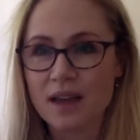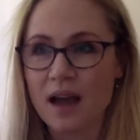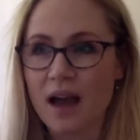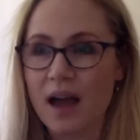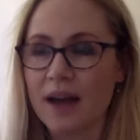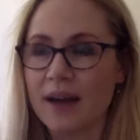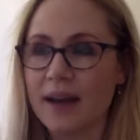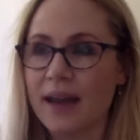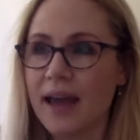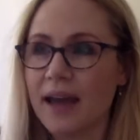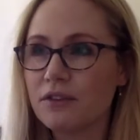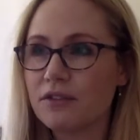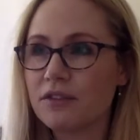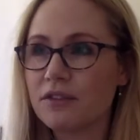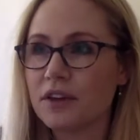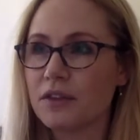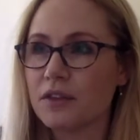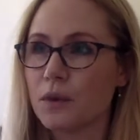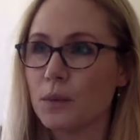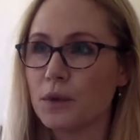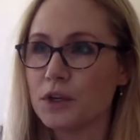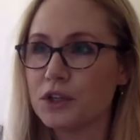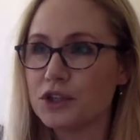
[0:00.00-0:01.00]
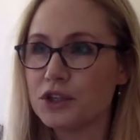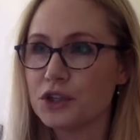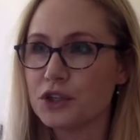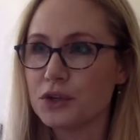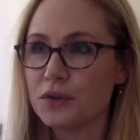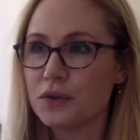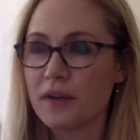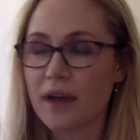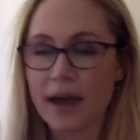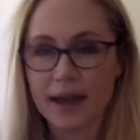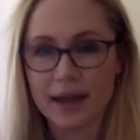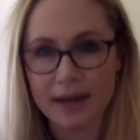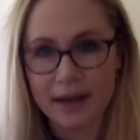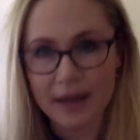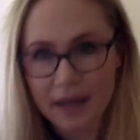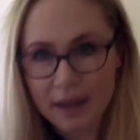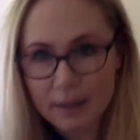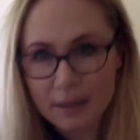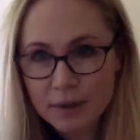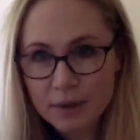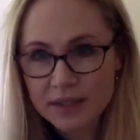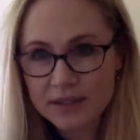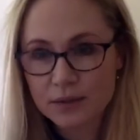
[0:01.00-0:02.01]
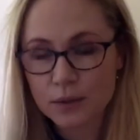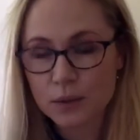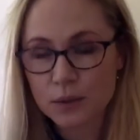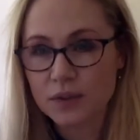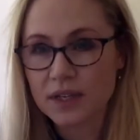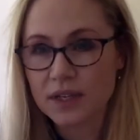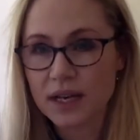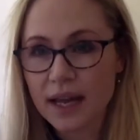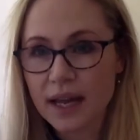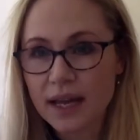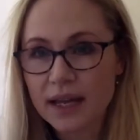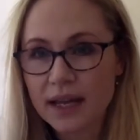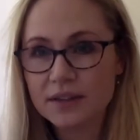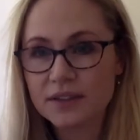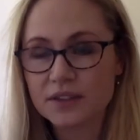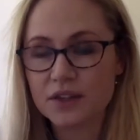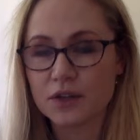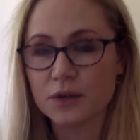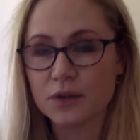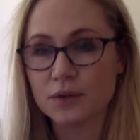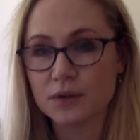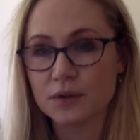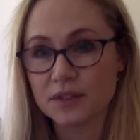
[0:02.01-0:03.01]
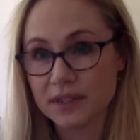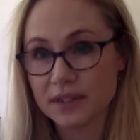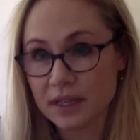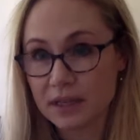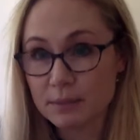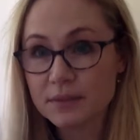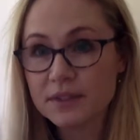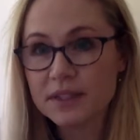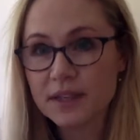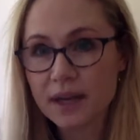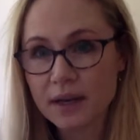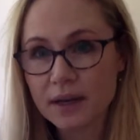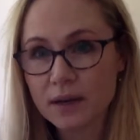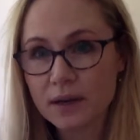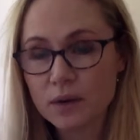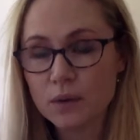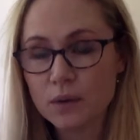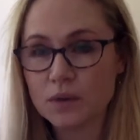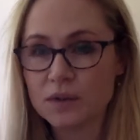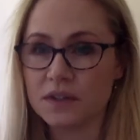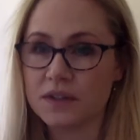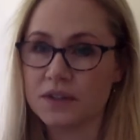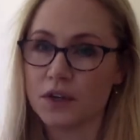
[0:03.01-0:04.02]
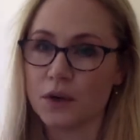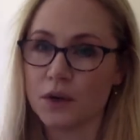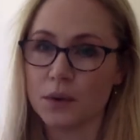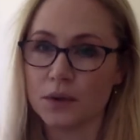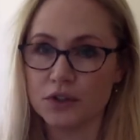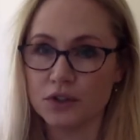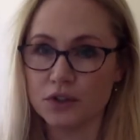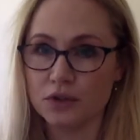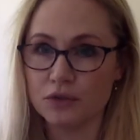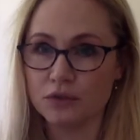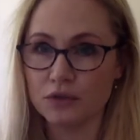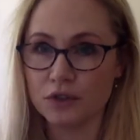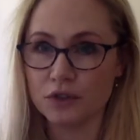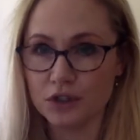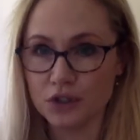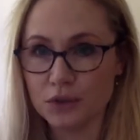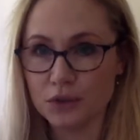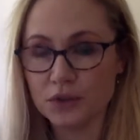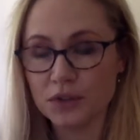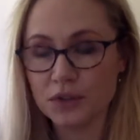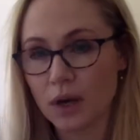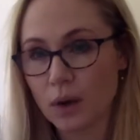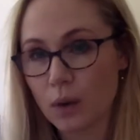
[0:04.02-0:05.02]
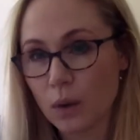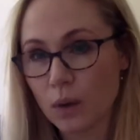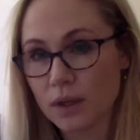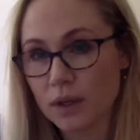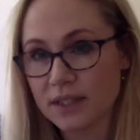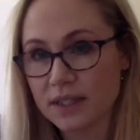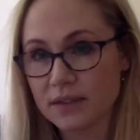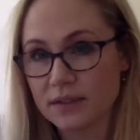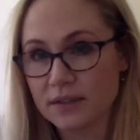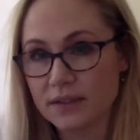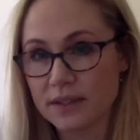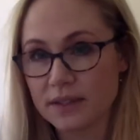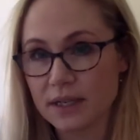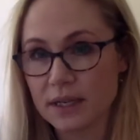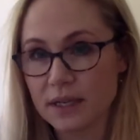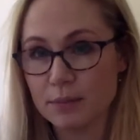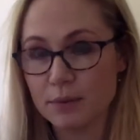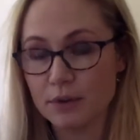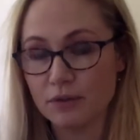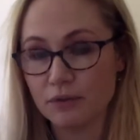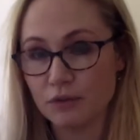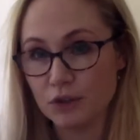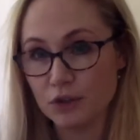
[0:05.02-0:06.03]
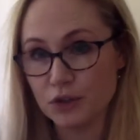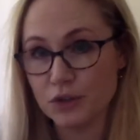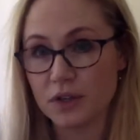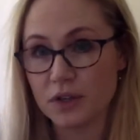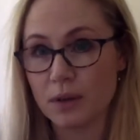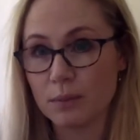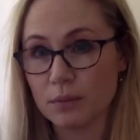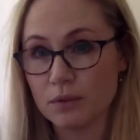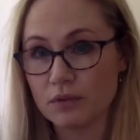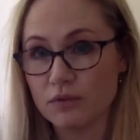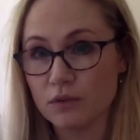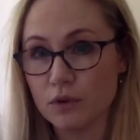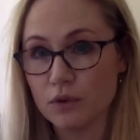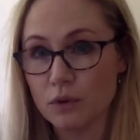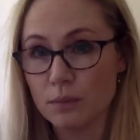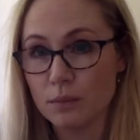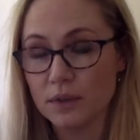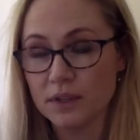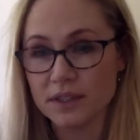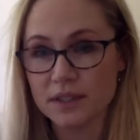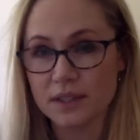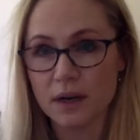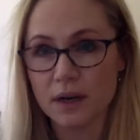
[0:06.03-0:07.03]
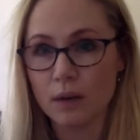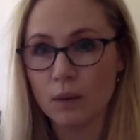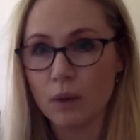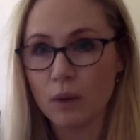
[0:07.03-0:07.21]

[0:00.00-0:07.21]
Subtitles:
And anything that we do that inhibits or delays those sleep cycles is going to reduce our quality of sleep and reduce our performance and our